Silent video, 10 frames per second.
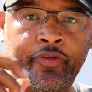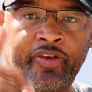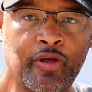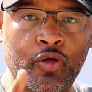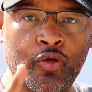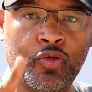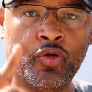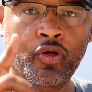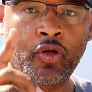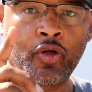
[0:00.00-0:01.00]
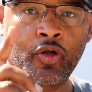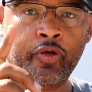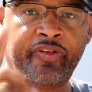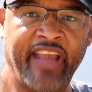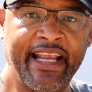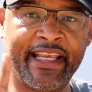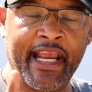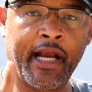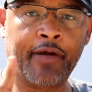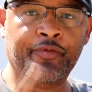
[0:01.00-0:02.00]
to take
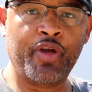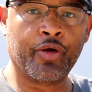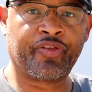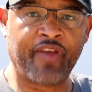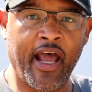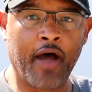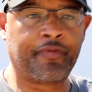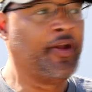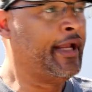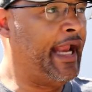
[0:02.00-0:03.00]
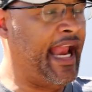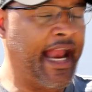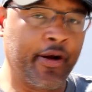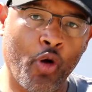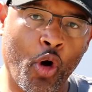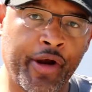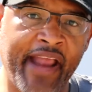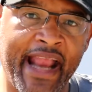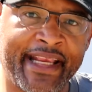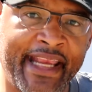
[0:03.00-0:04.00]
care of yourself and or
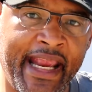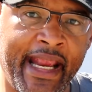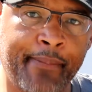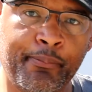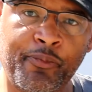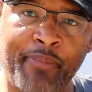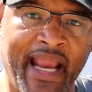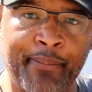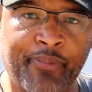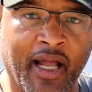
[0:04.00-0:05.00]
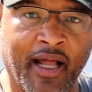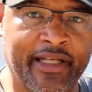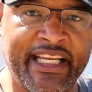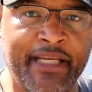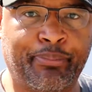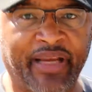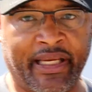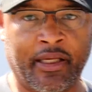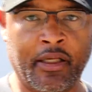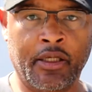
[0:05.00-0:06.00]
that kid may uh, need be.